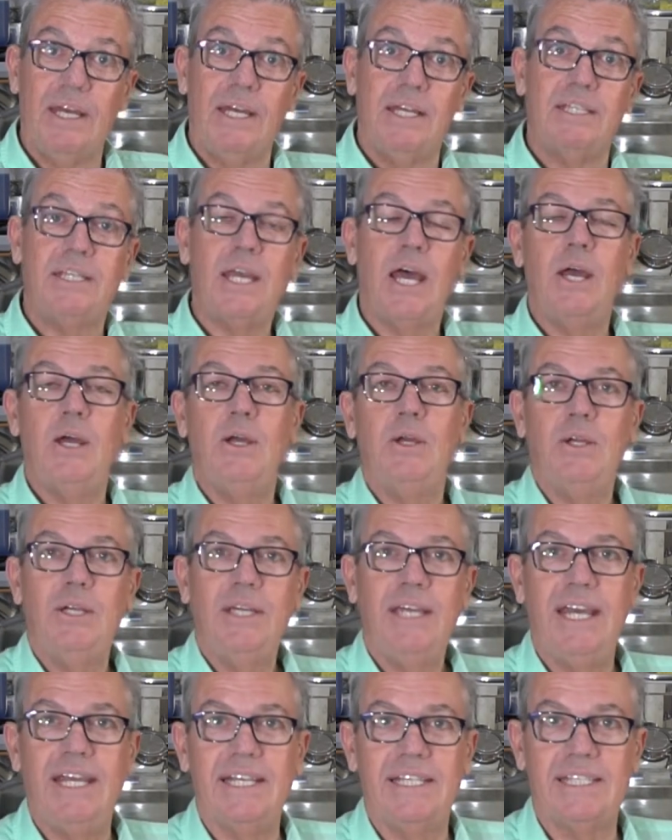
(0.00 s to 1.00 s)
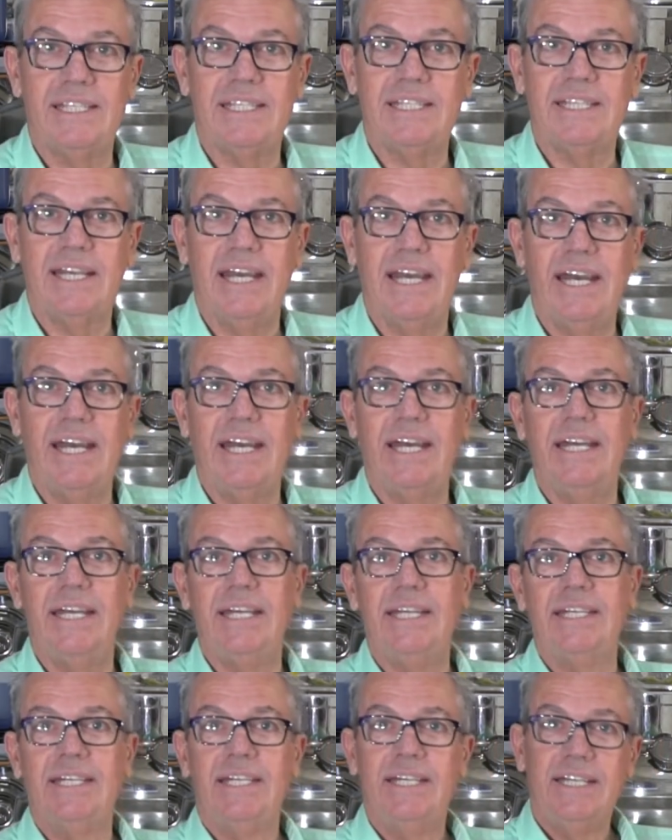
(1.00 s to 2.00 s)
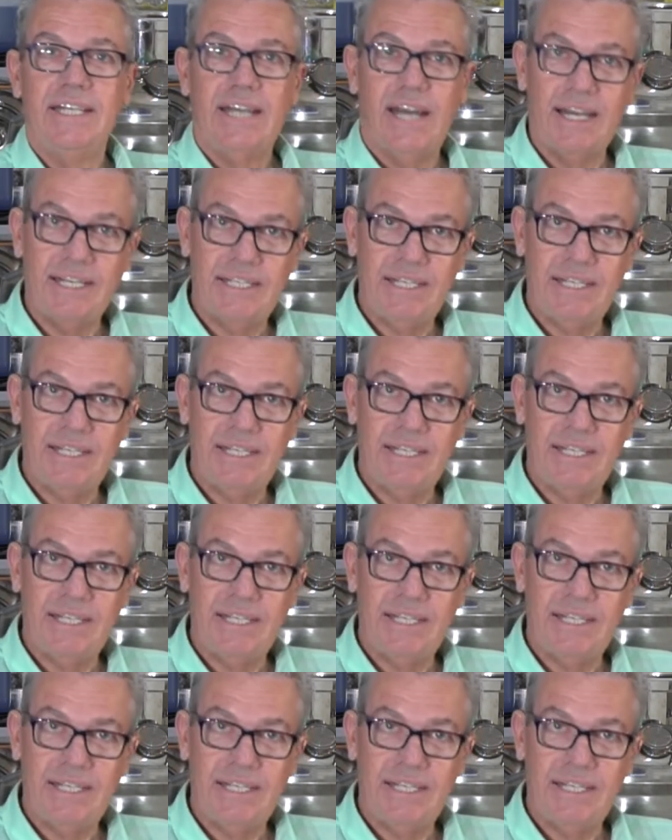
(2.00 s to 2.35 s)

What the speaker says: So yes, I